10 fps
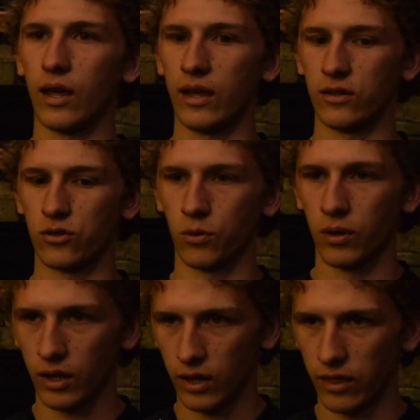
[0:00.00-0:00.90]
And so
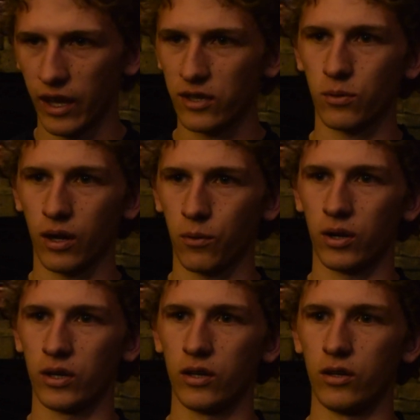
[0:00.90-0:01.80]
that's what I
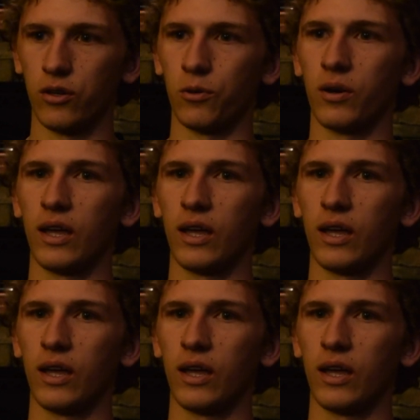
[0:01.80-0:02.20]
wanted to do.